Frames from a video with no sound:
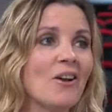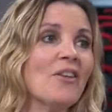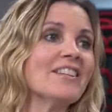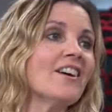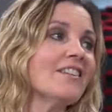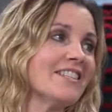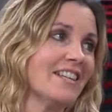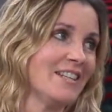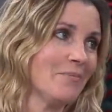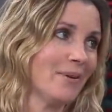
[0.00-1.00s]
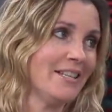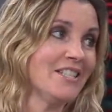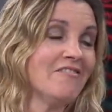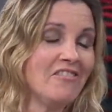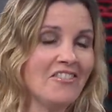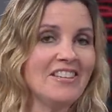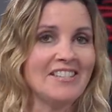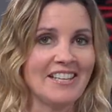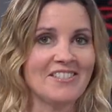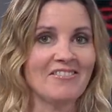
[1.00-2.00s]
I don't think it's condescending, but it's just a vivid
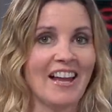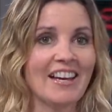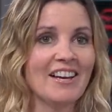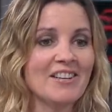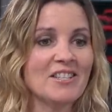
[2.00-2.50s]
sense of like